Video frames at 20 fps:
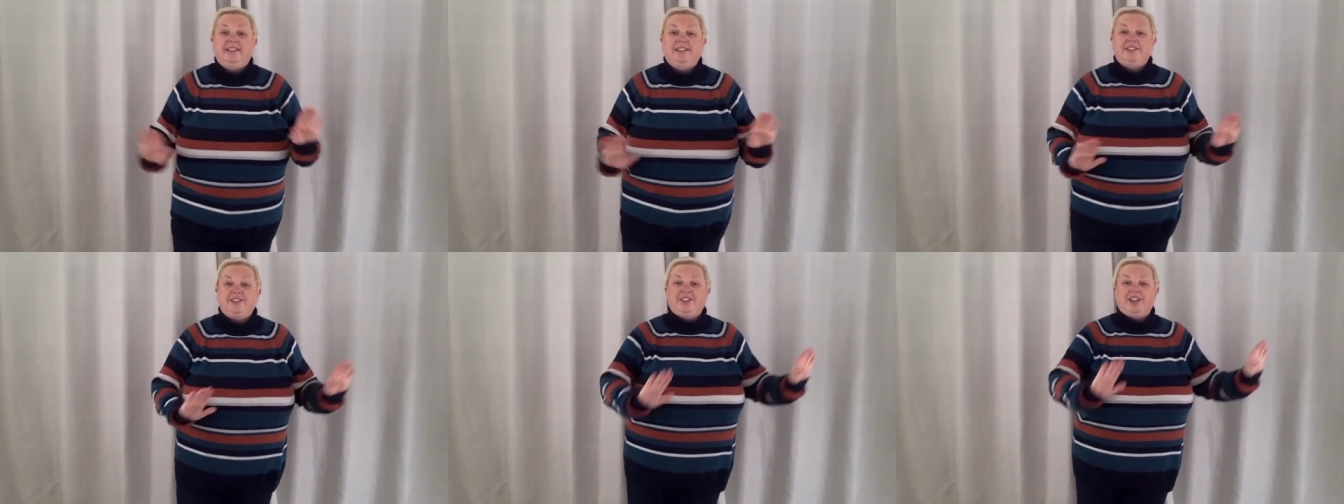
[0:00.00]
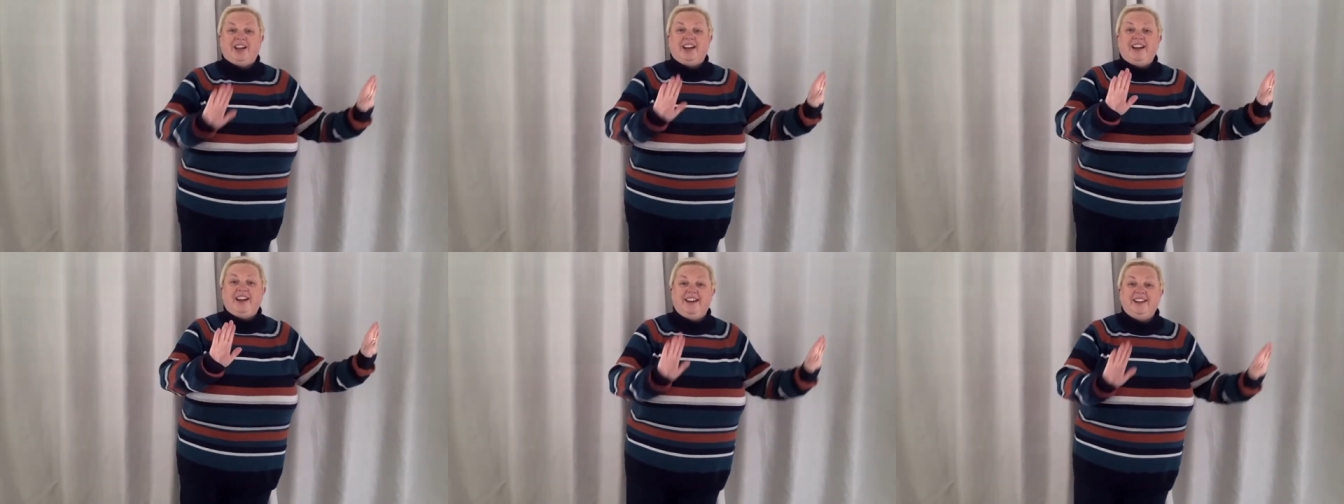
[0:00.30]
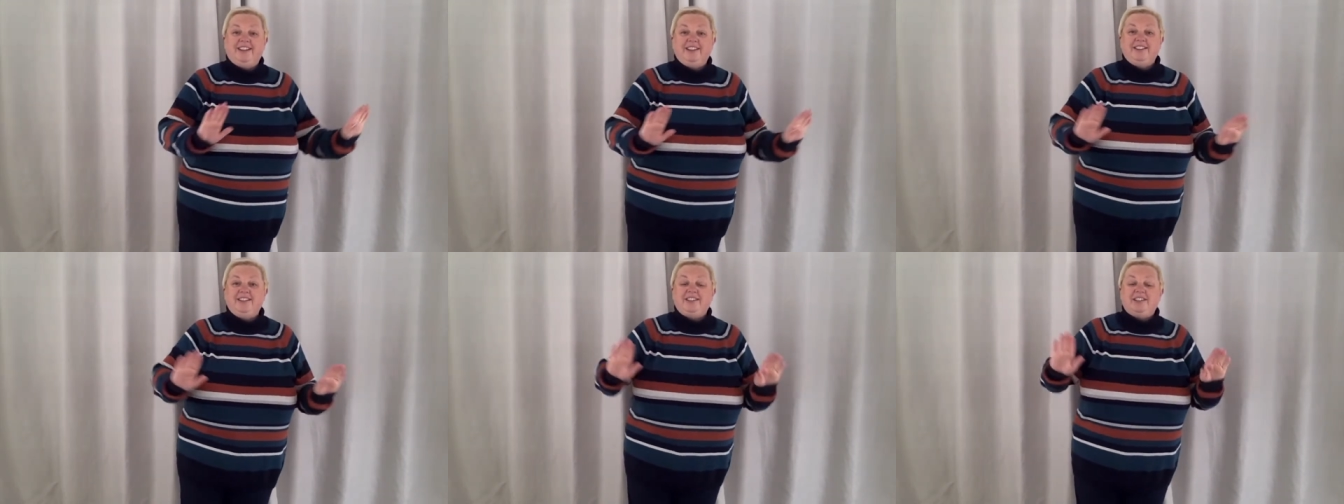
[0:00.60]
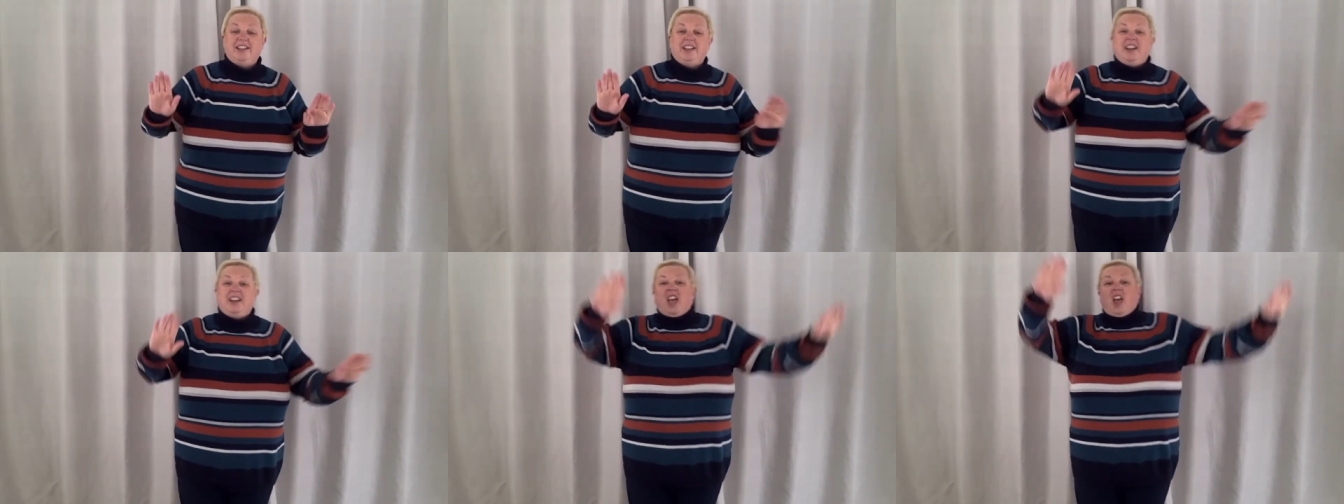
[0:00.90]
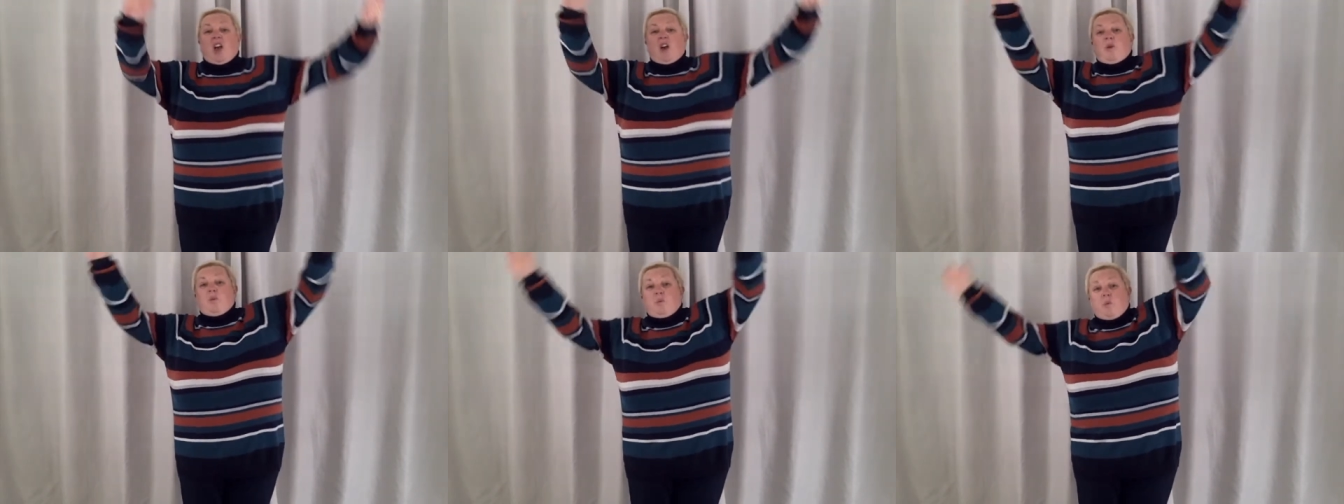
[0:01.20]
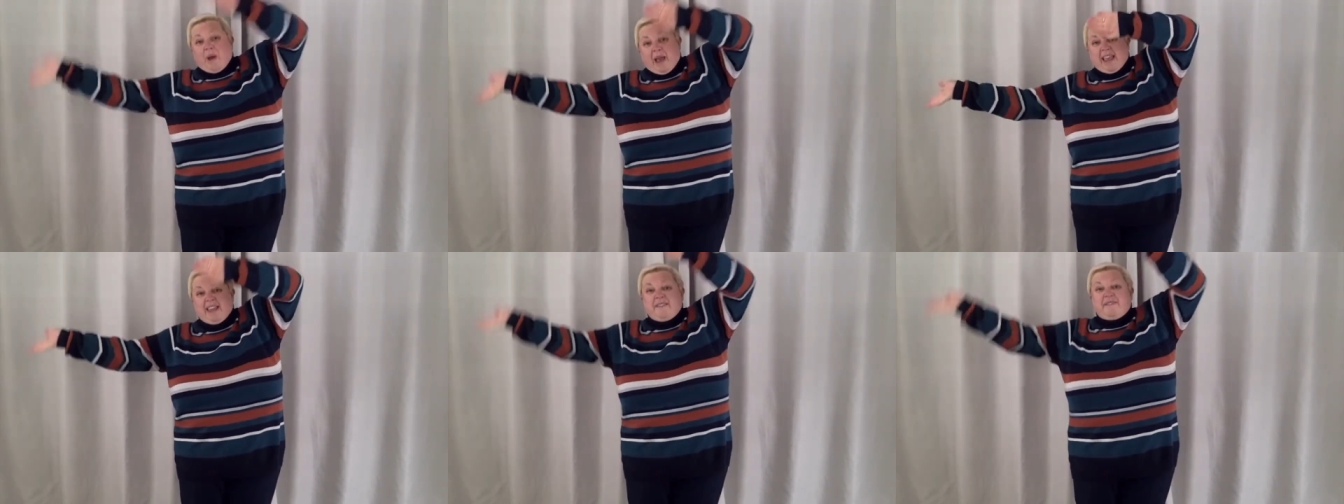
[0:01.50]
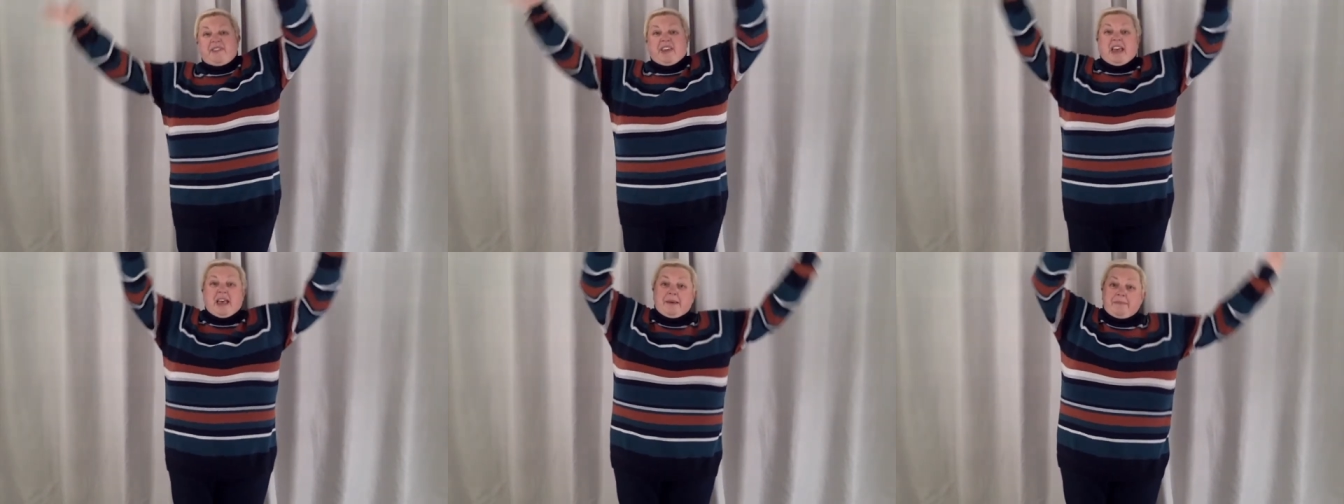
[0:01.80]
Charleston, wave
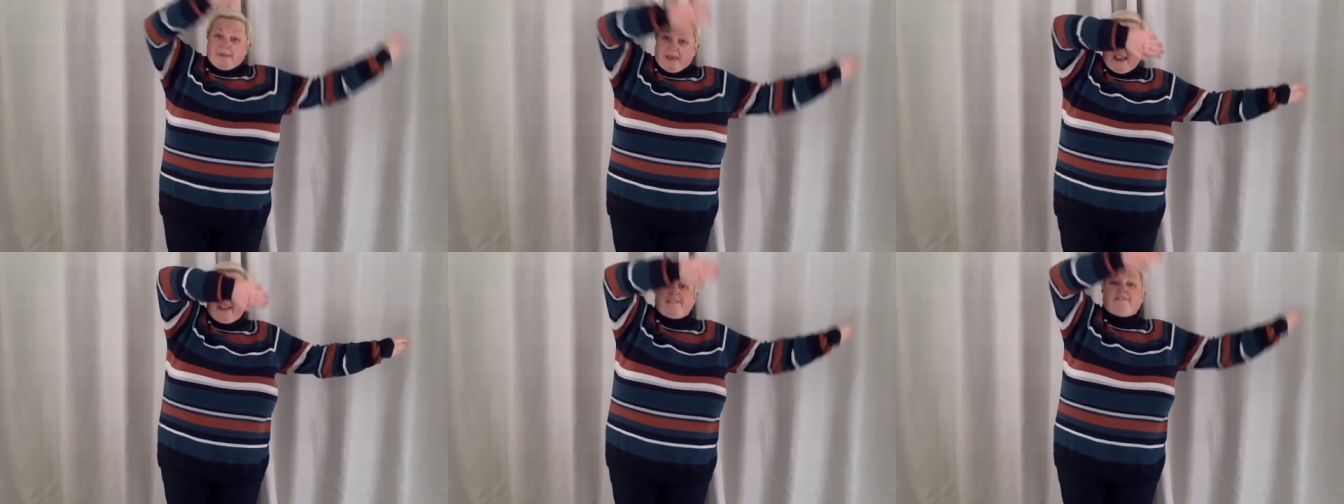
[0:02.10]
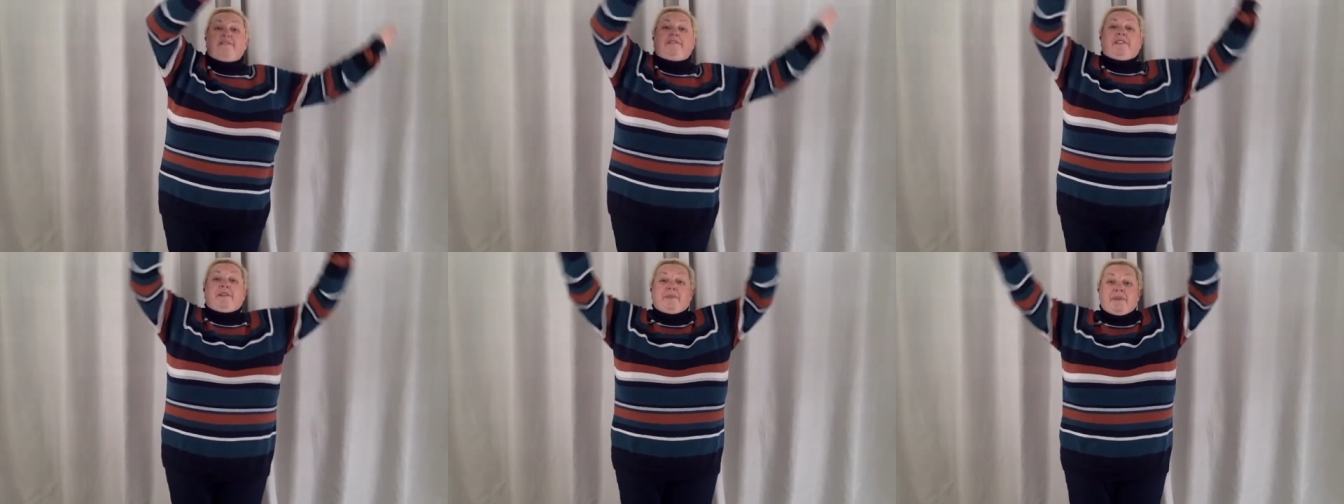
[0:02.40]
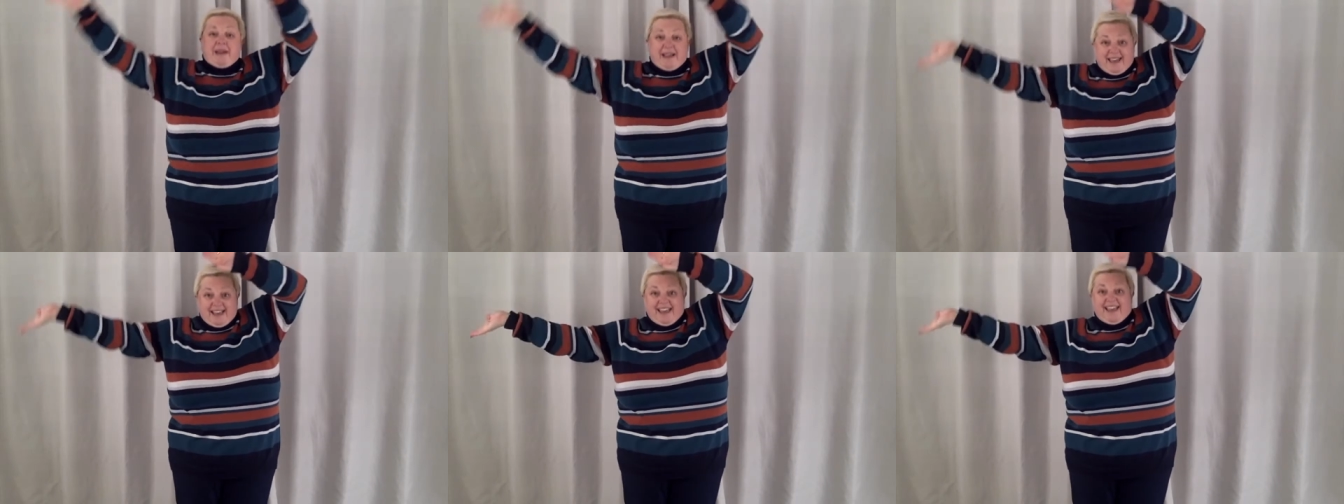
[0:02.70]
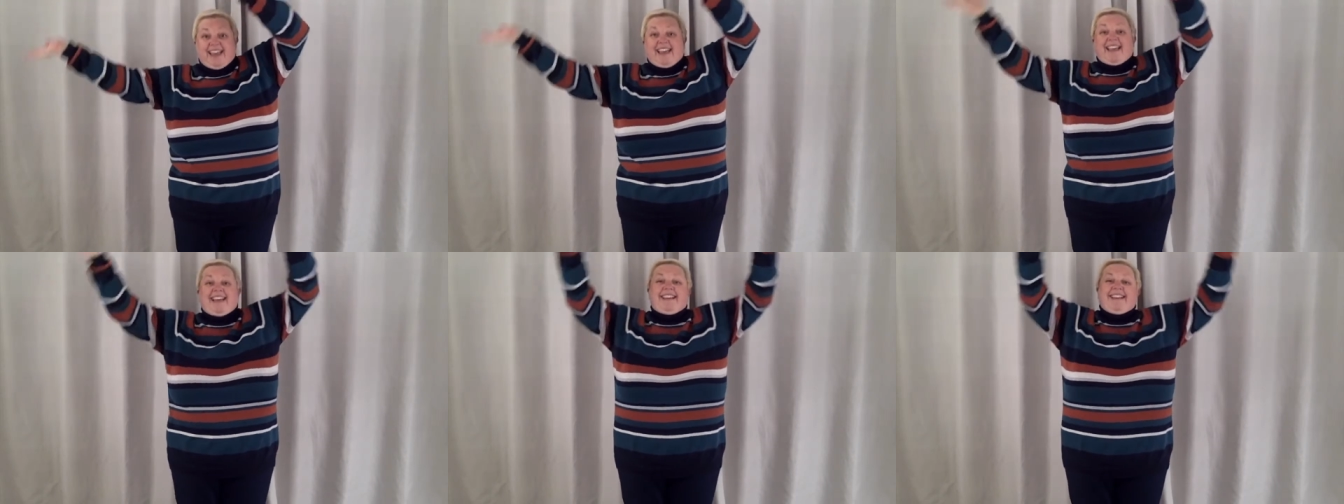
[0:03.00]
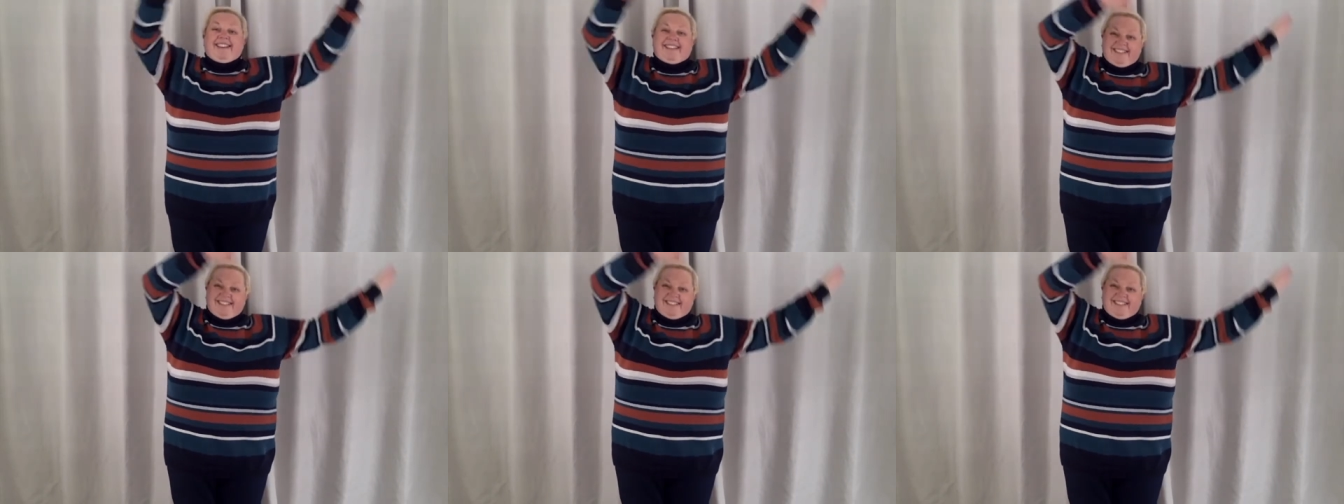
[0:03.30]
them everywhere.